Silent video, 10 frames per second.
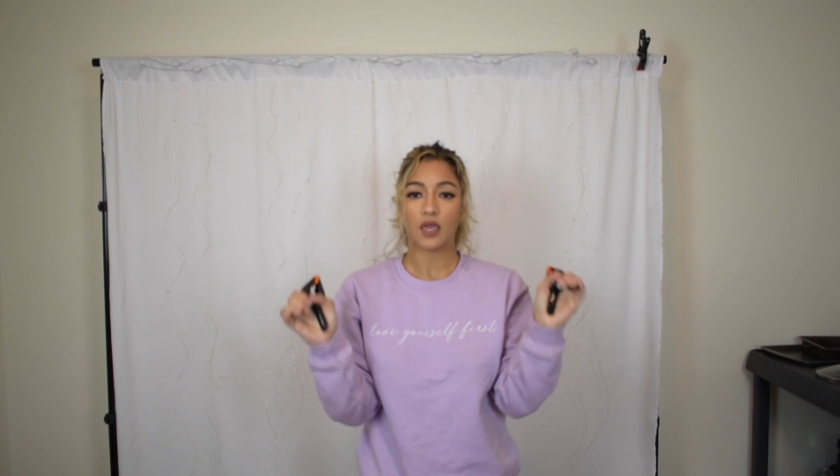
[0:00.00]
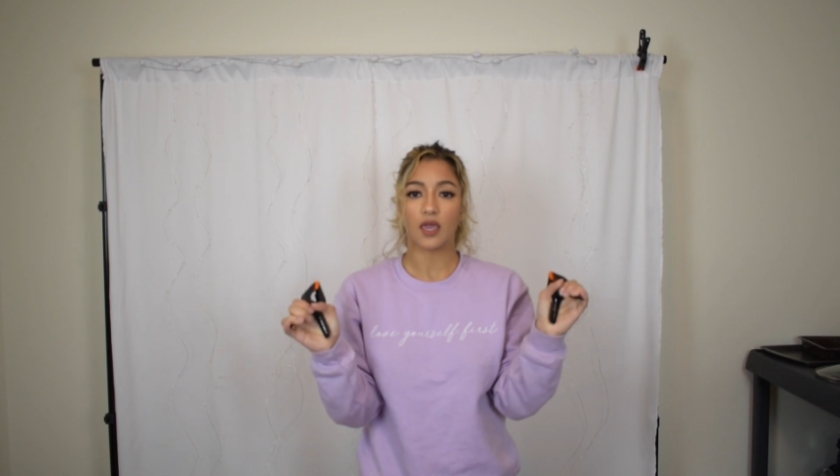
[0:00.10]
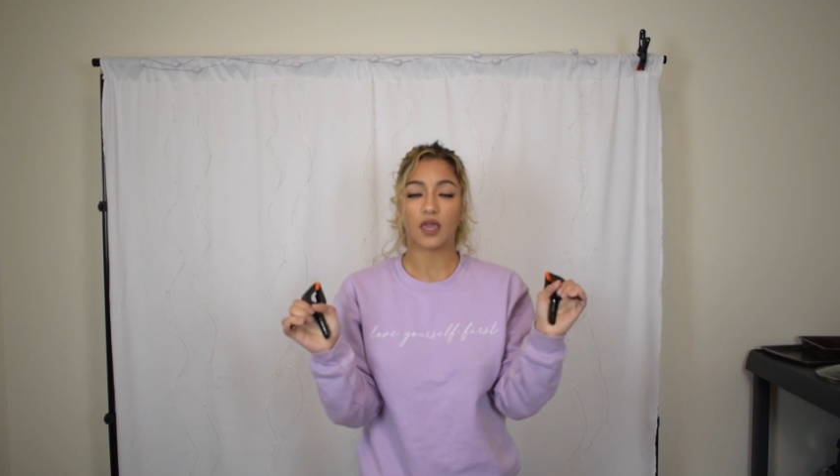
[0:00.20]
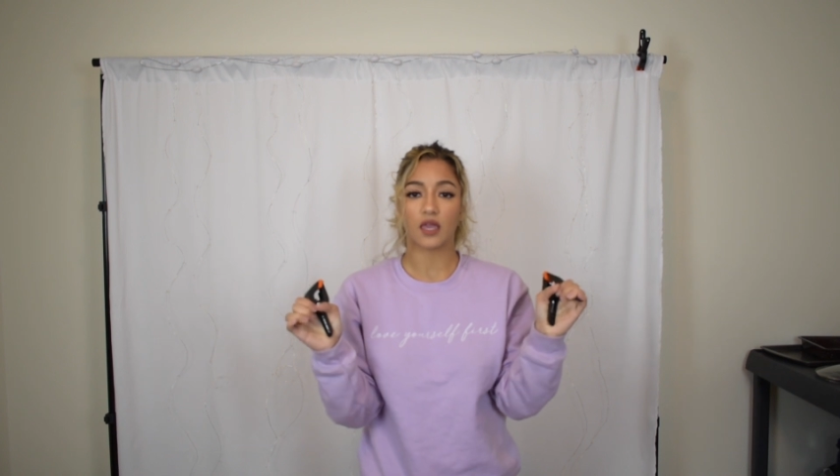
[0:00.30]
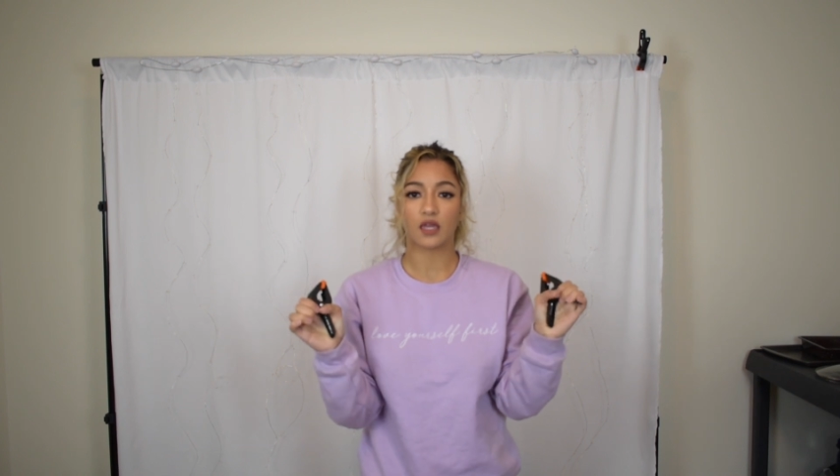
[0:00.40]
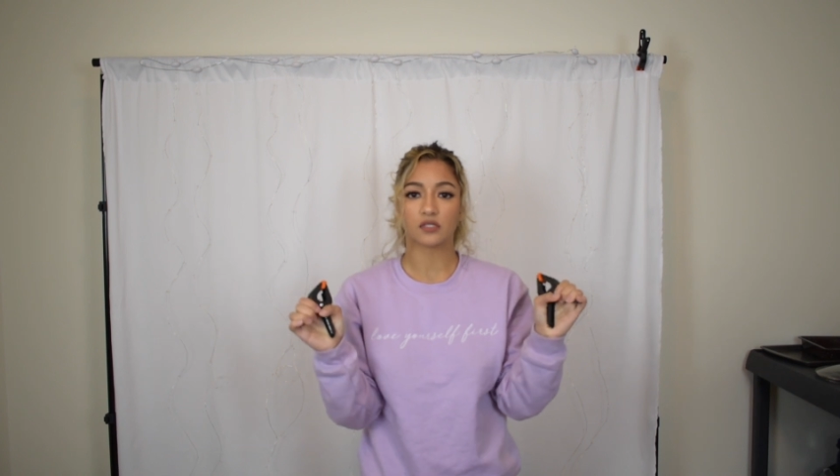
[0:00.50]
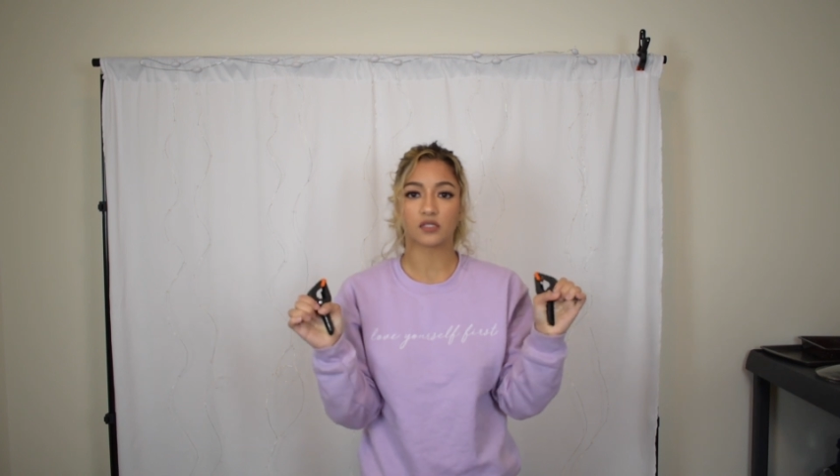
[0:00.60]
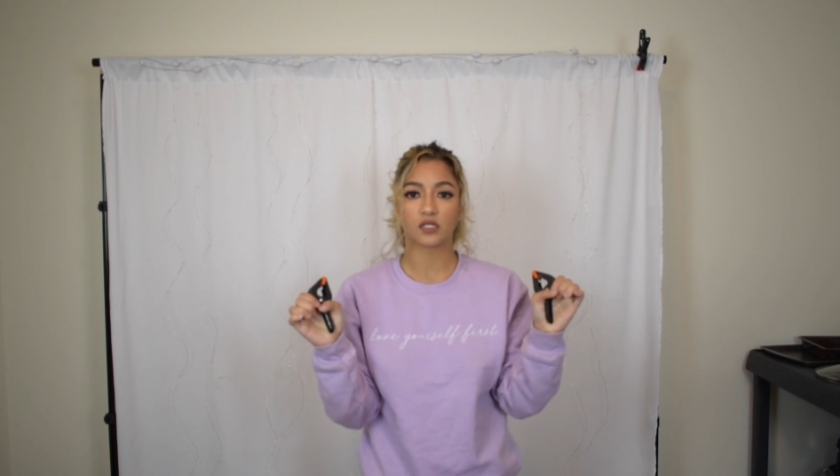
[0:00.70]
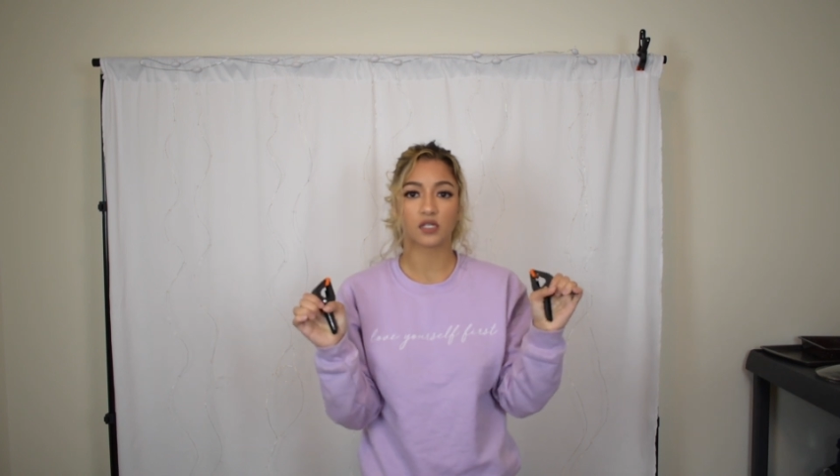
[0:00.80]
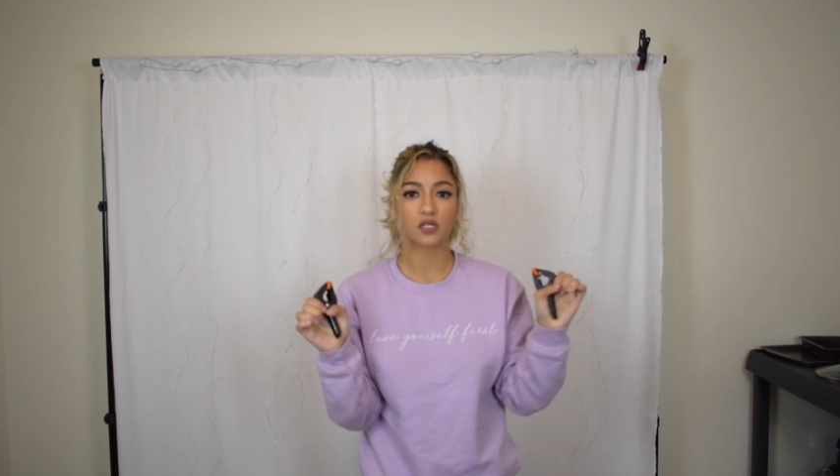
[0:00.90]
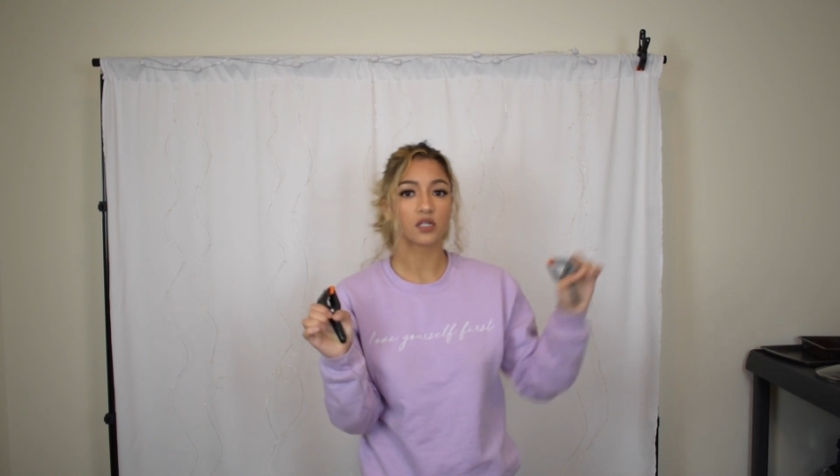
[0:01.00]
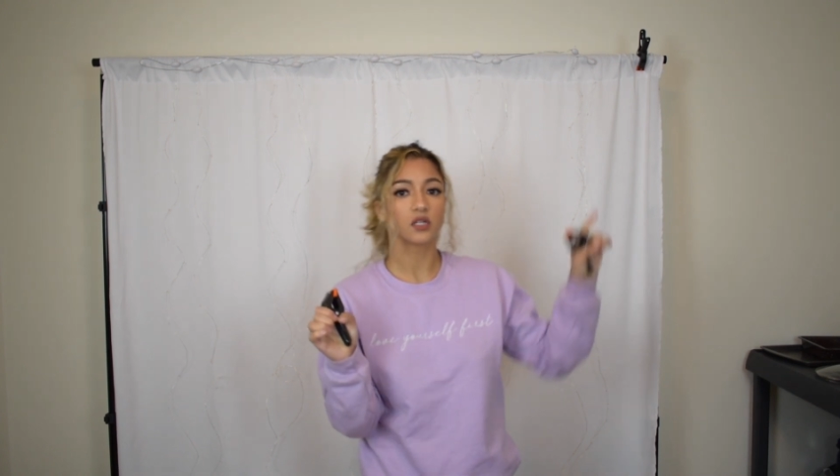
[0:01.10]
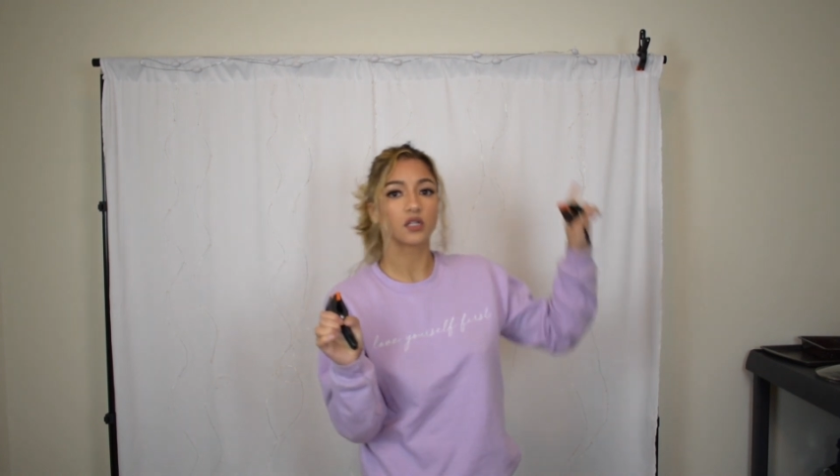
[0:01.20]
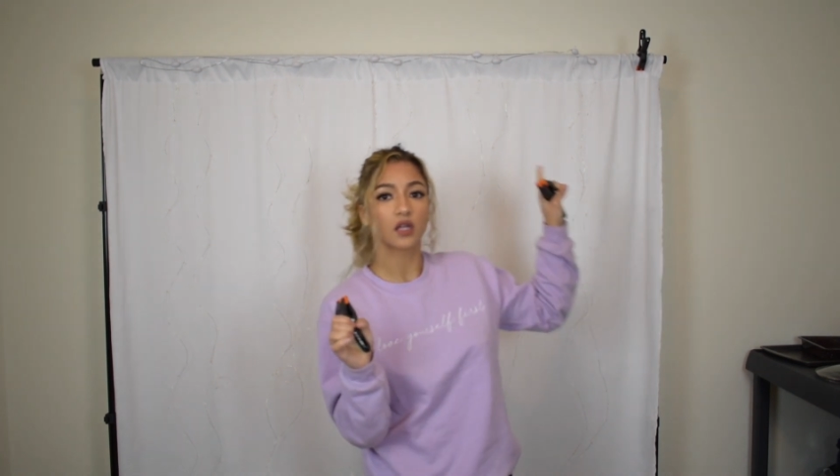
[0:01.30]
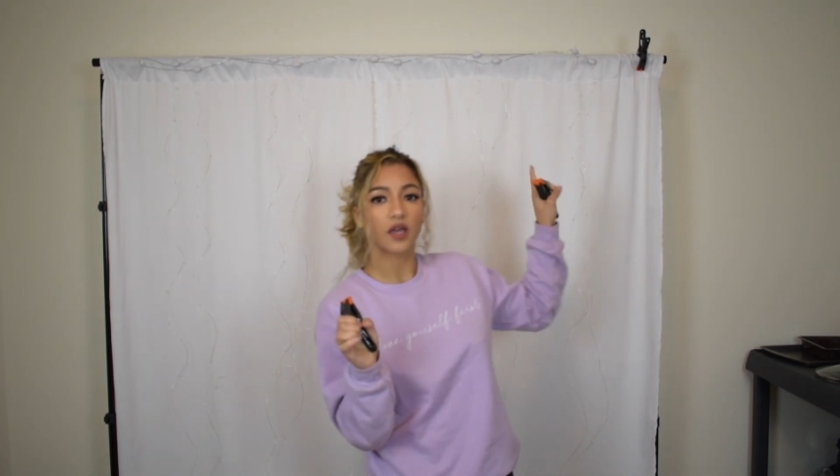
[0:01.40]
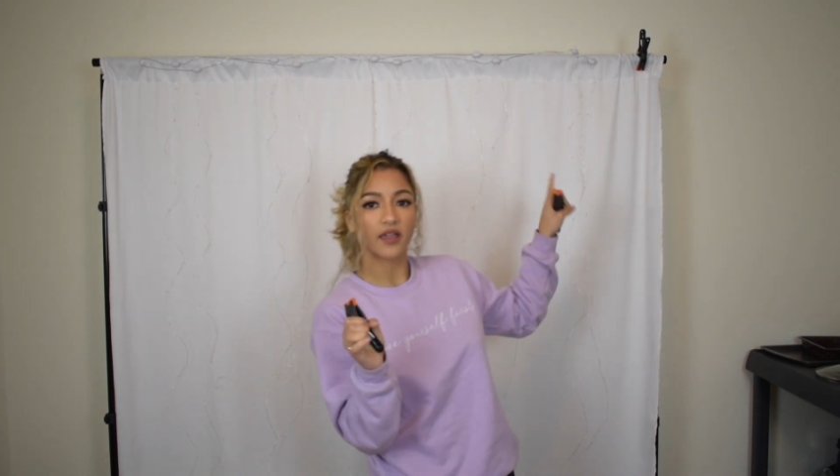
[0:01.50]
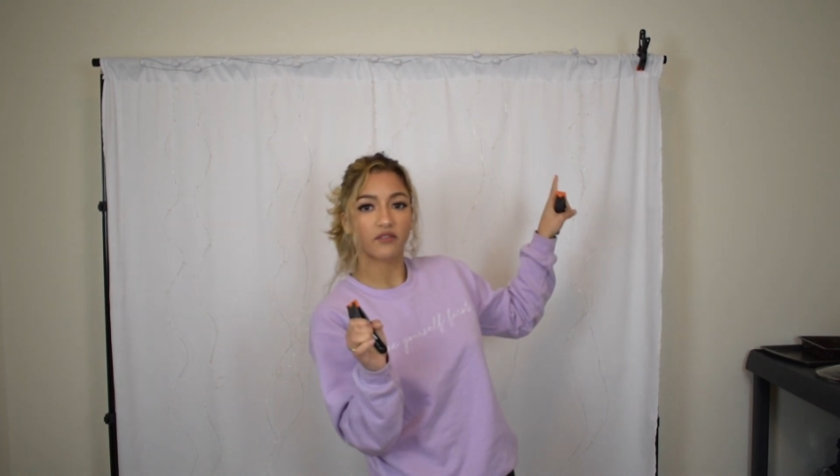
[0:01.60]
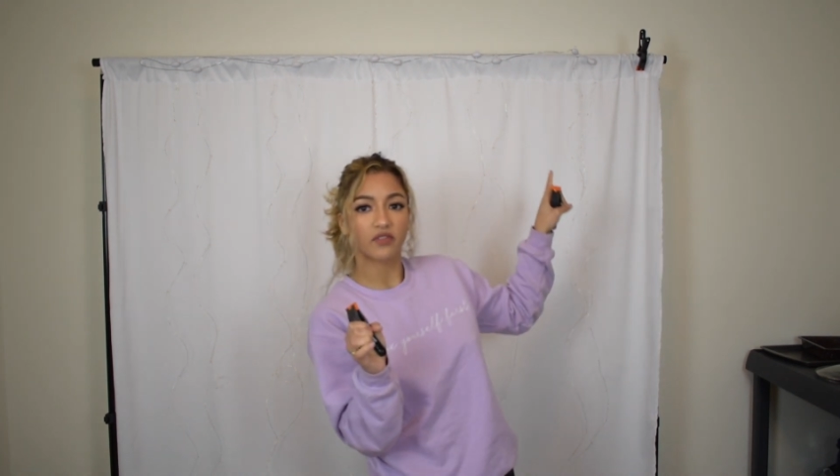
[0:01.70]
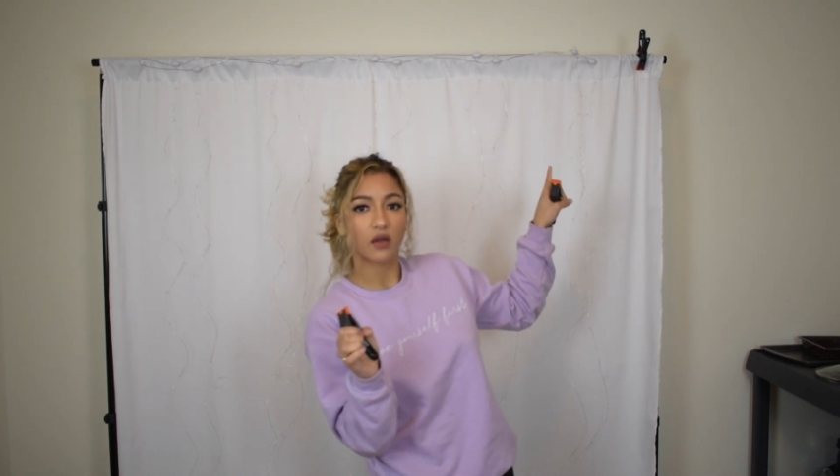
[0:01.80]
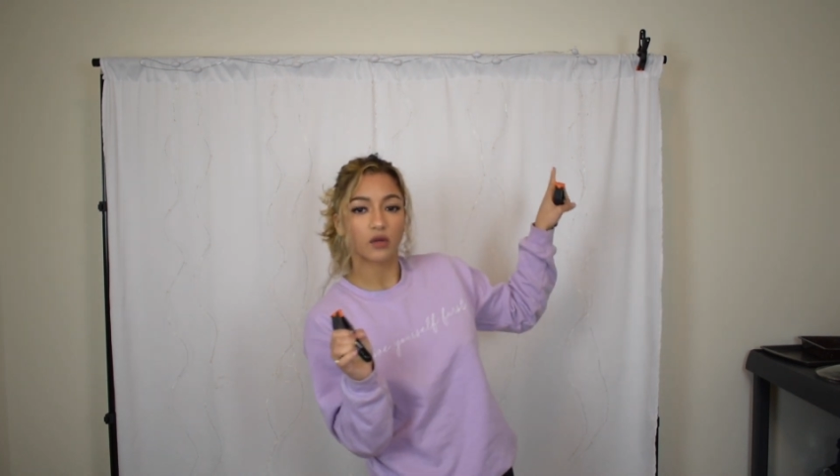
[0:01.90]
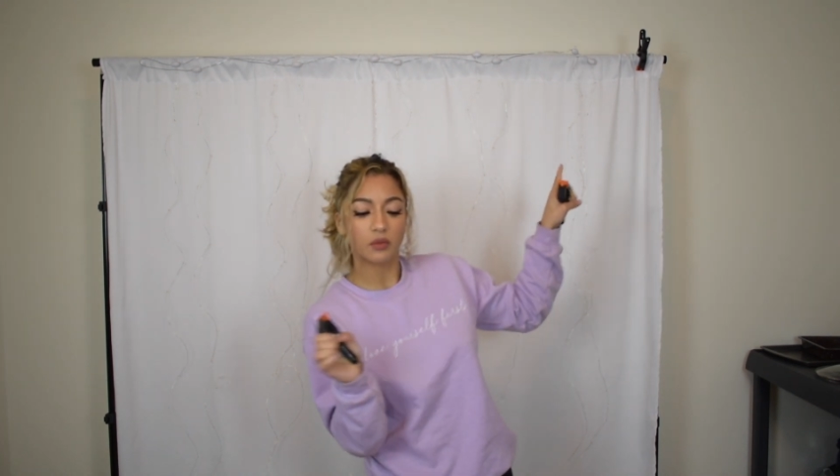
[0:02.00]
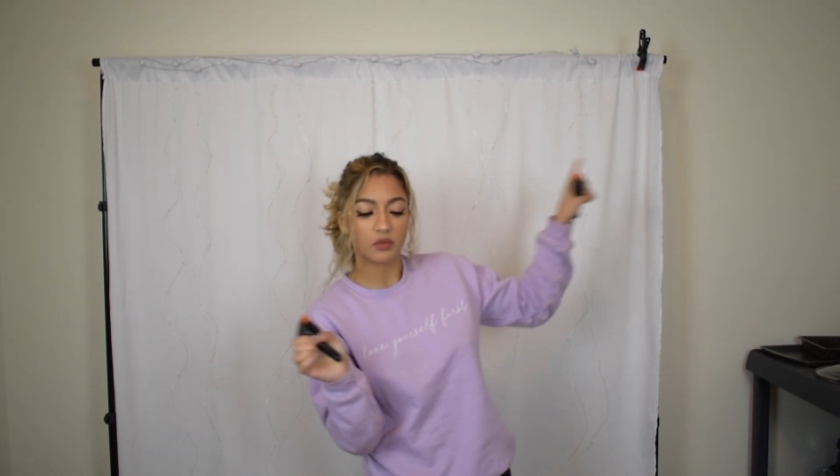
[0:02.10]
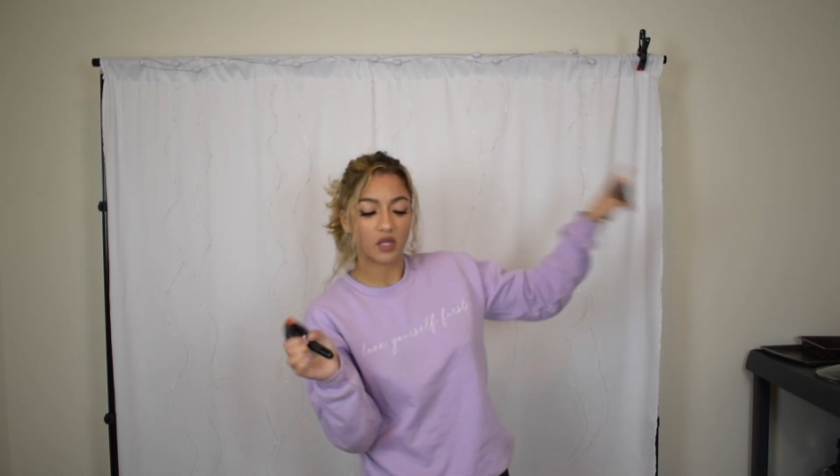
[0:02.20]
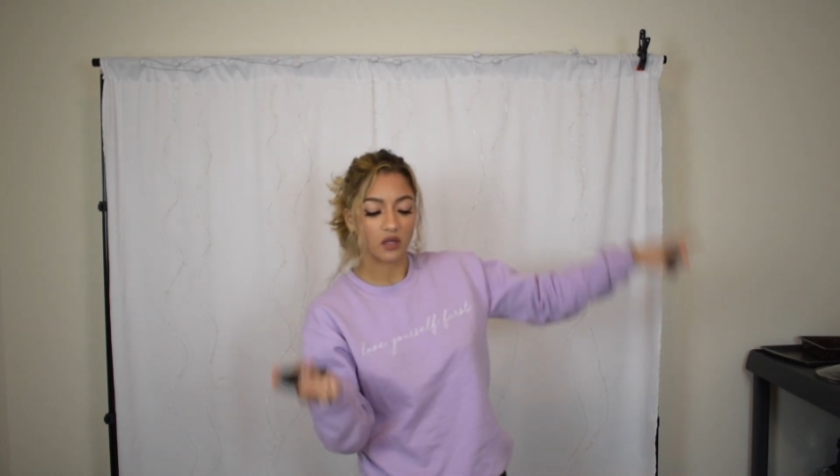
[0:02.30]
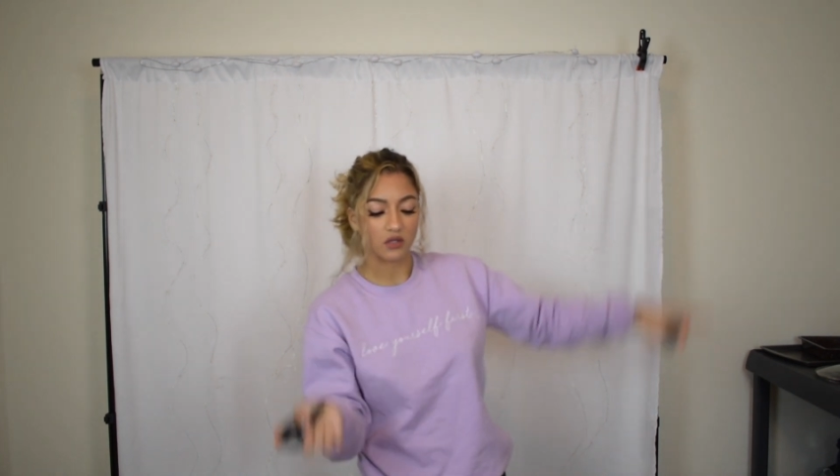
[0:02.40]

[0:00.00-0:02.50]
and I have that one up there.